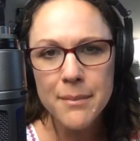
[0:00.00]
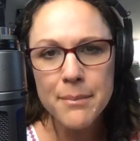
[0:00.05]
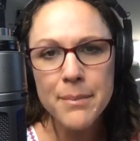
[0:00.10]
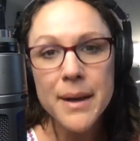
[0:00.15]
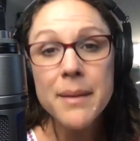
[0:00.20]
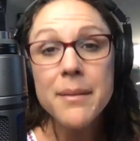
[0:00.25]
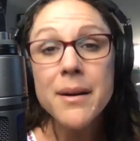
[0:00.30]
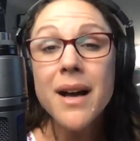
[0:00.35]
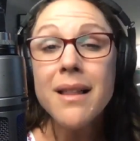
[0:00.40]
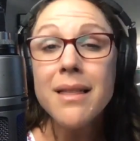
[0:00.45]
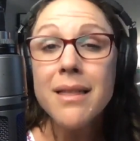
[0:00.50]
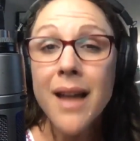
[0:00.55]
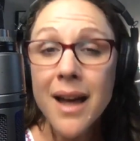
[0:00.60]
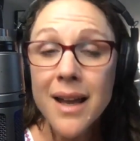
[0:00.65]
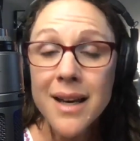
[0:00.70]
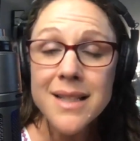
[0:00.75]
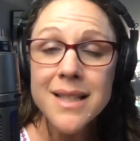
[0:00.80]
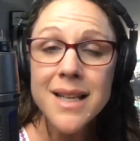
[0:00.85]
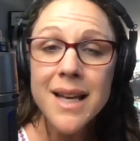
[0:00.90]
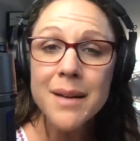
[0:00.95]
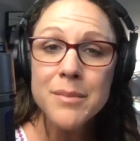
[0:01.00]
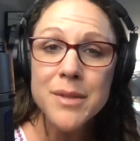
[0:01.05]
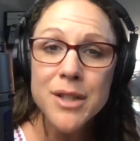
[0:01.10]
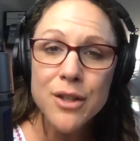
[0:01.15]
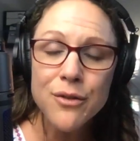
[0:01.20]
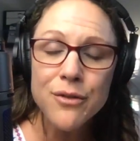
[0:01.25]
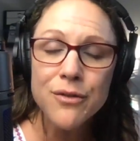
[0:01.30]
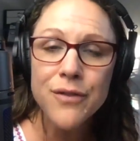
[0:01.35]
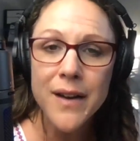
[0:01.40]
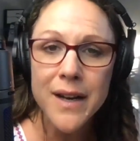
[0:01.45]
But a lot of times
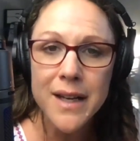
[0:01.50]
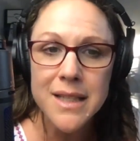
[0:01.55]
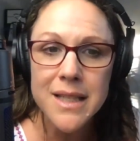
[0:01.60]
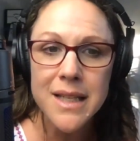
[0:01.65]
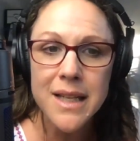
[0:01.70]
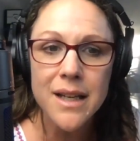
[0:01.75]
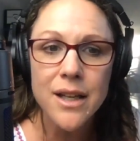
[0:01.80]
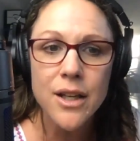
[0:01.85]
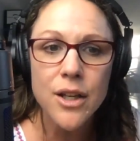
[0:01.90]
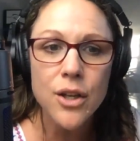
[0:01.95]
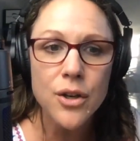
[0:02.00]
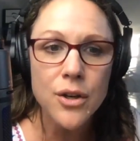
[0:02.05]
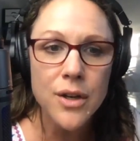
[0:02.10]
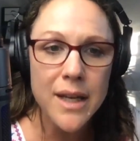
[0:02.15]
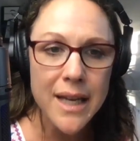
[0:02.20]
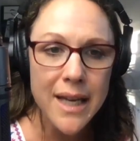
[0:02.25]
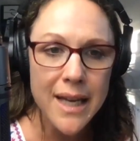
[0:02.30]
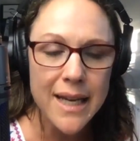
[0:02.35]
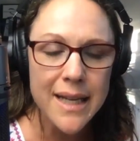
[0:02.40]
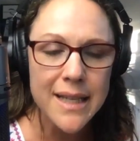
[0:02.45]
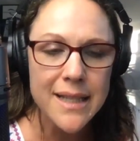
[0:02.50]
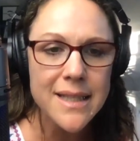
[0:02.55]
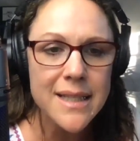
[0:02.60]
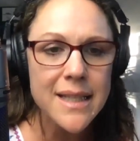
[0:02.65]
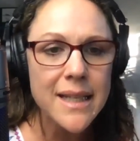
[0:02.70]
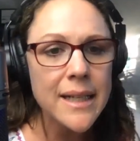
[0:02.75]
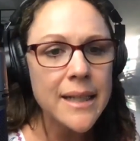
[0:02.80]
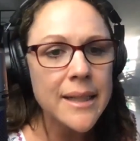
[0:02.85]
they're finding your kids.